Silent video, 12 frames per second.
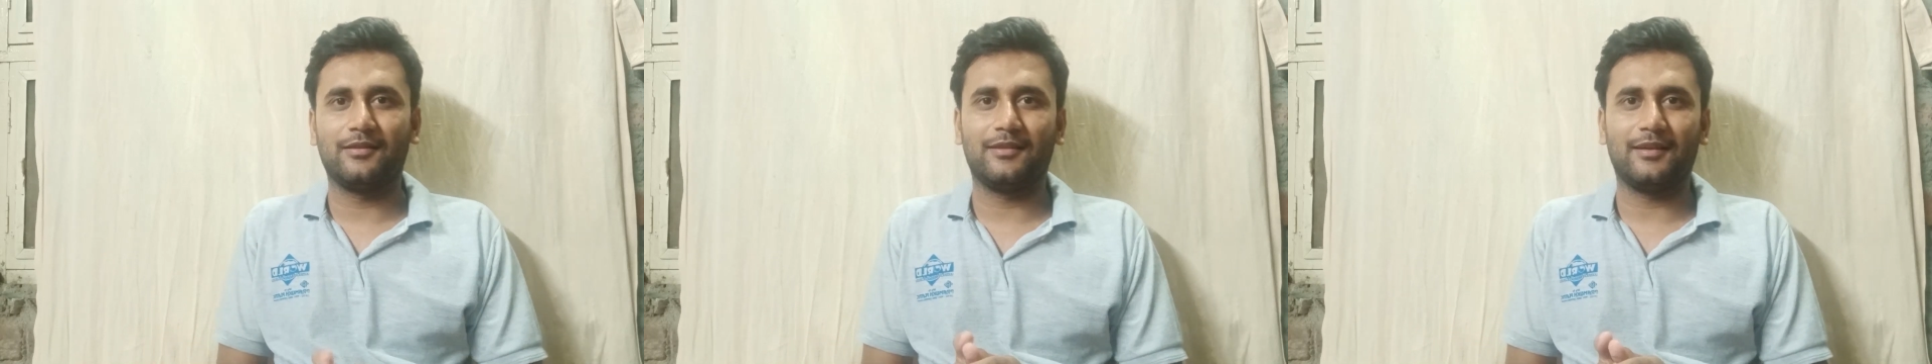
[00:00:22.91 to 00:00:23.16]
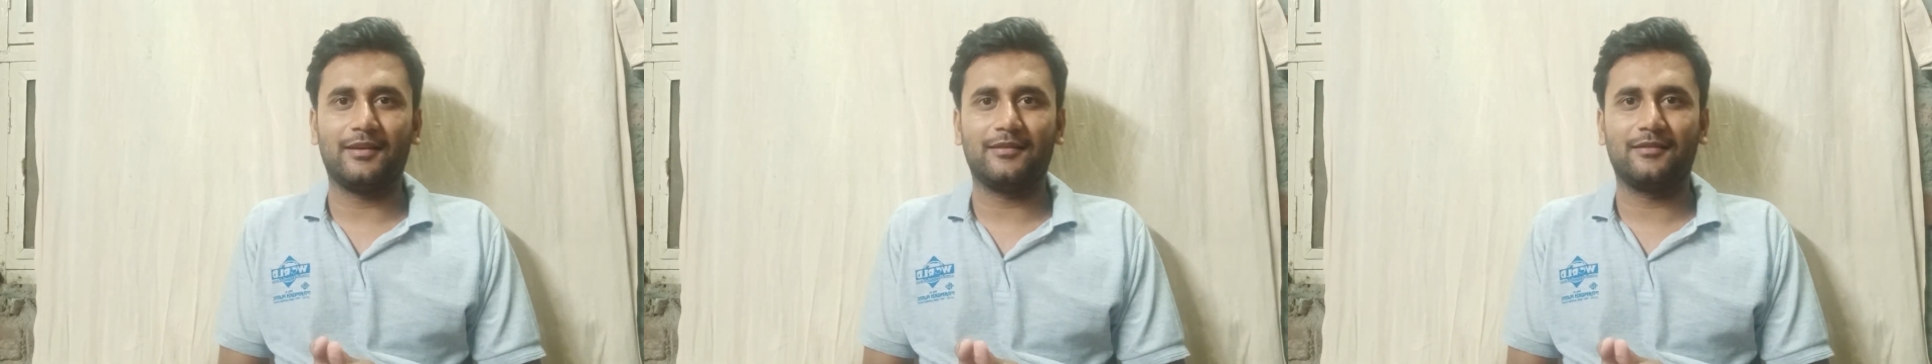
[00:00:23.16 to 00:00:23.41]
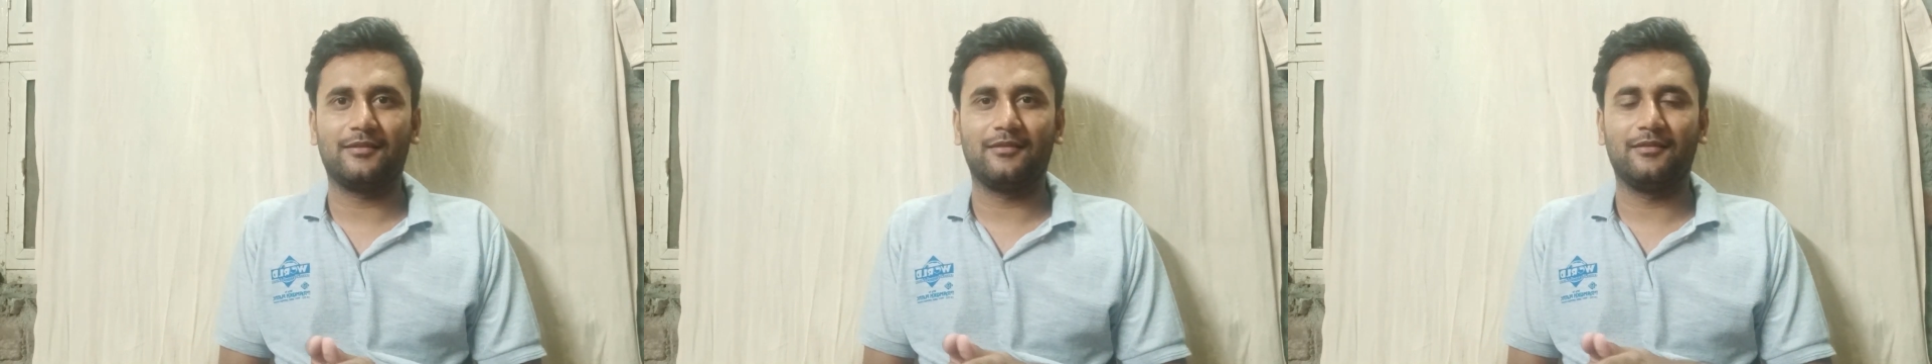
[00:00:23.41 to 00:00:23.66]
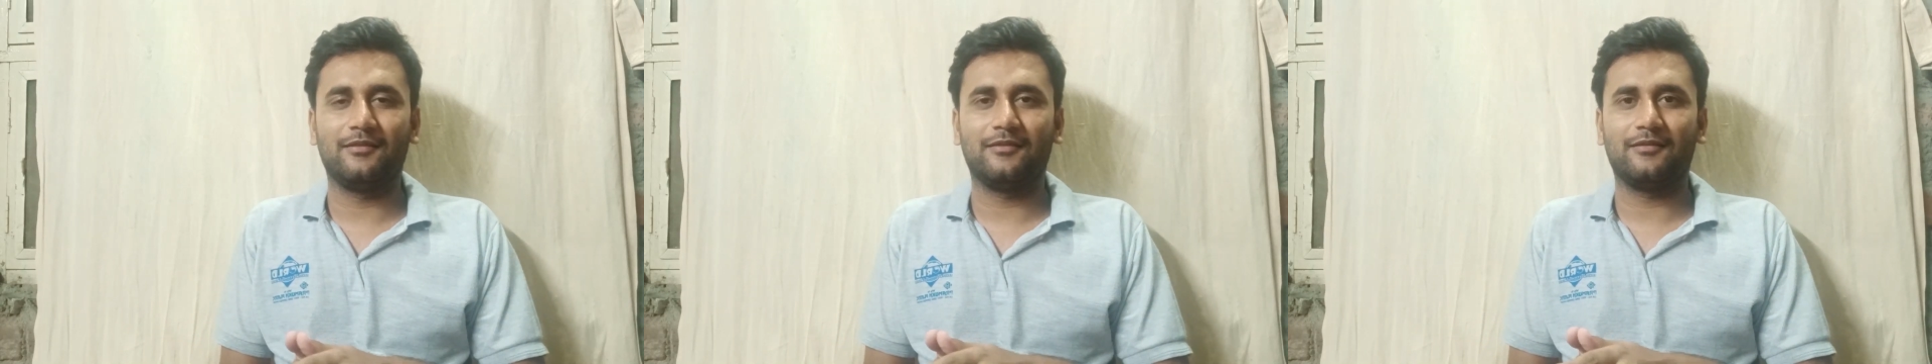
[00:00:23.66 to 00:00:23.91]
that
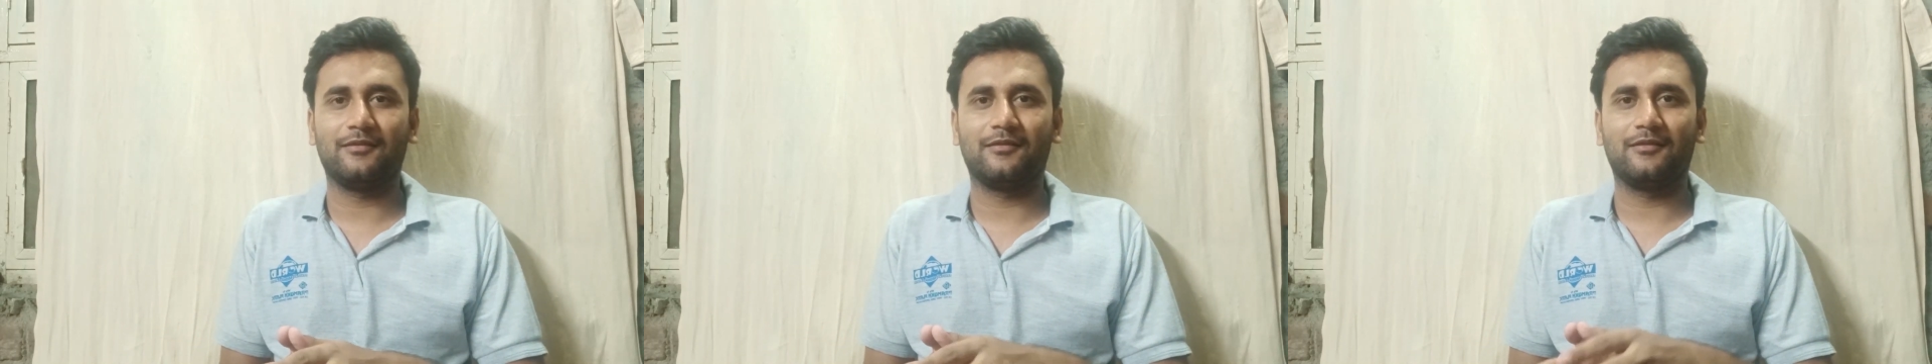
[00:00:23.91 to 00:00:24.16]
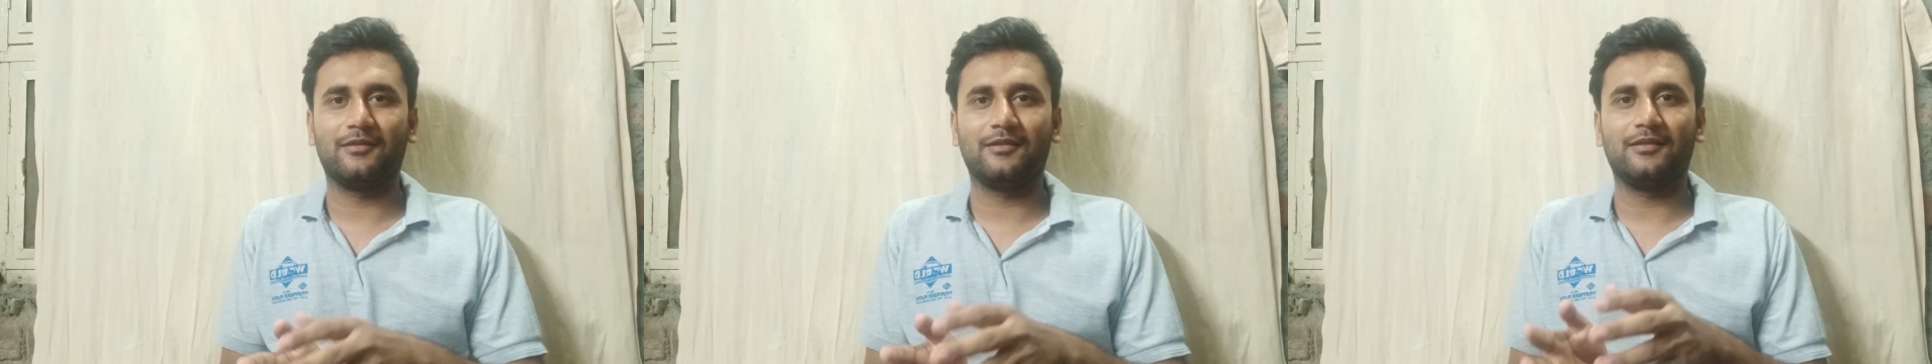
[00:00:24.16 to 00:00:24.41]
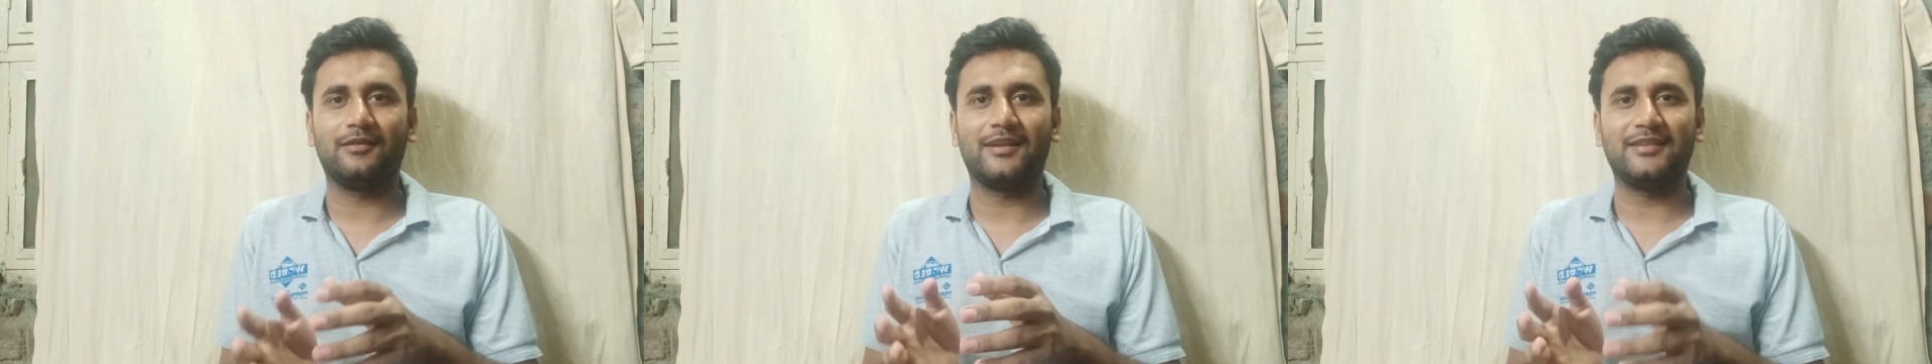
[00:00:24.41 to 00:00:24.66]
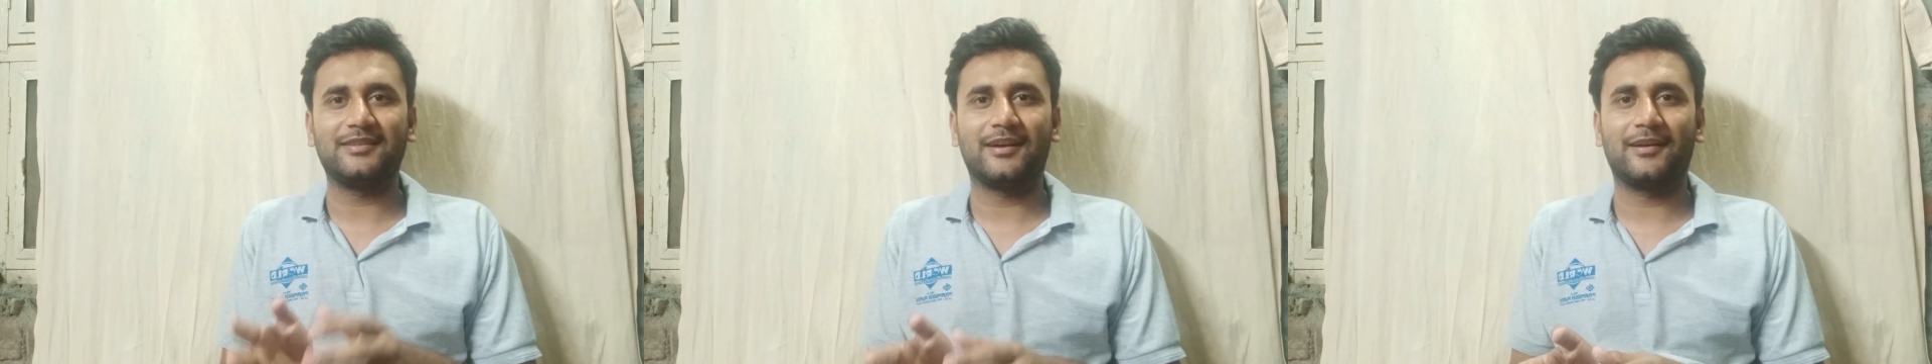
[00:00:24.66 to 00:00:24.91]

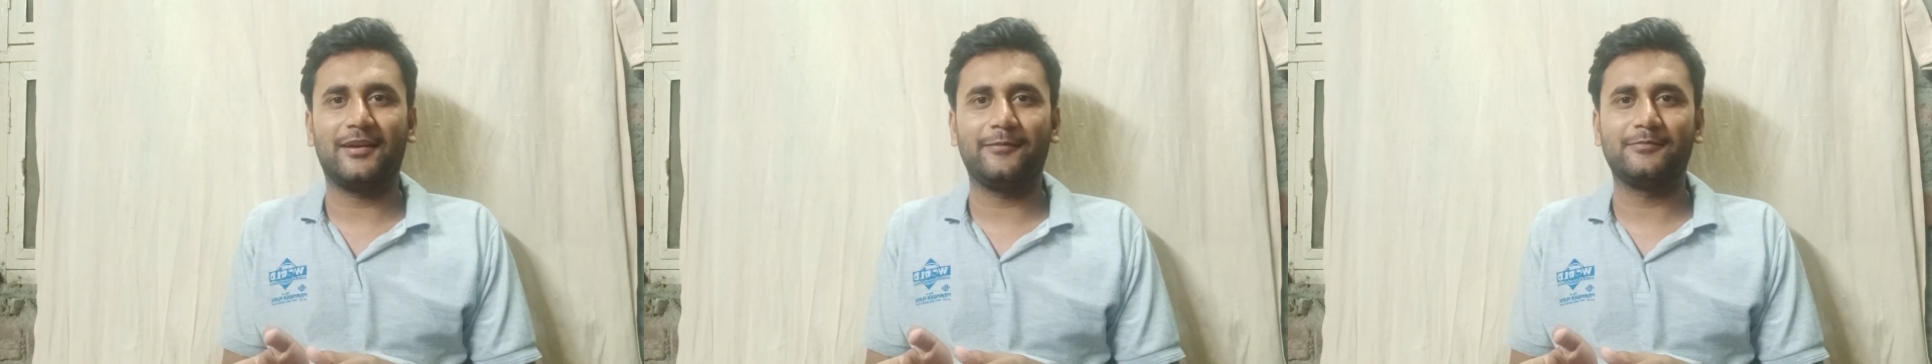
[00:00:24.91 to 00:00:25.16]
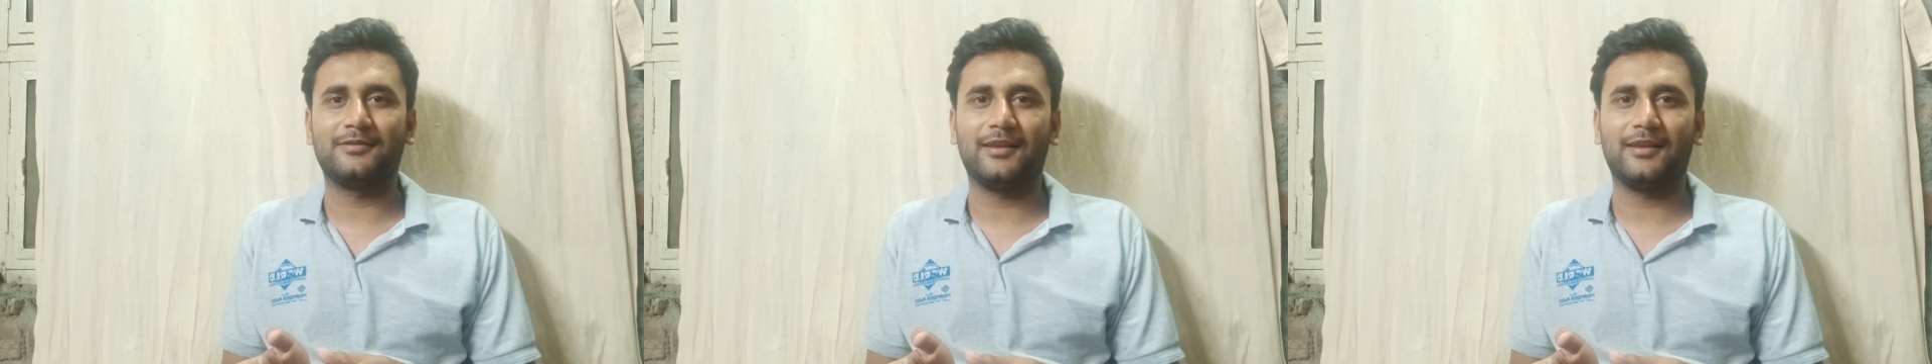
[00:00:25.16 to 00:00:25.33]
NASA claims